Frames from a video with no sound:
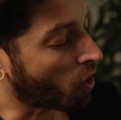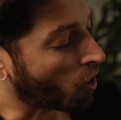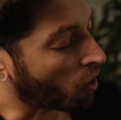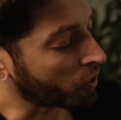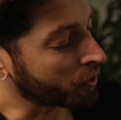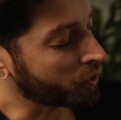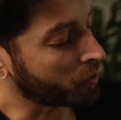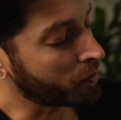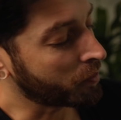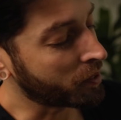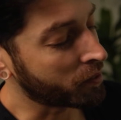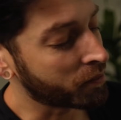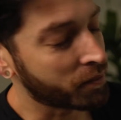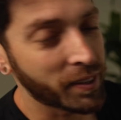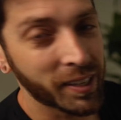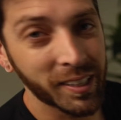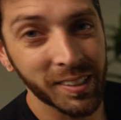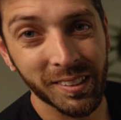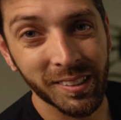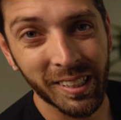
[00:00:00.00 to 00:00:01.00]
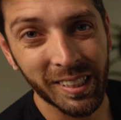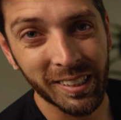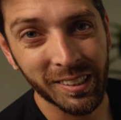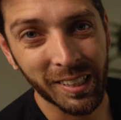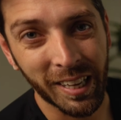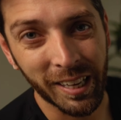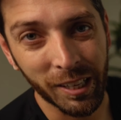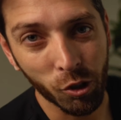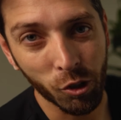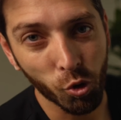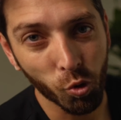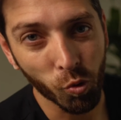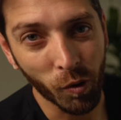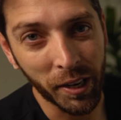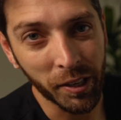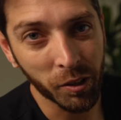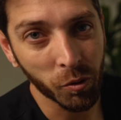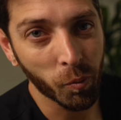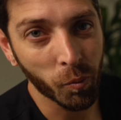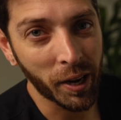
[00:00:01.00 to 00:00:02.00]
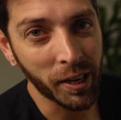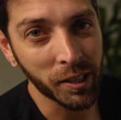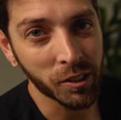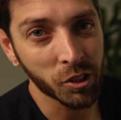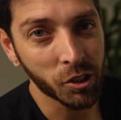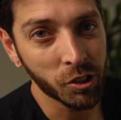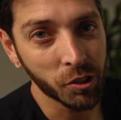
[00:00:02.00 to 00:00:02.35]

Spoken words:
audio interface is a great way to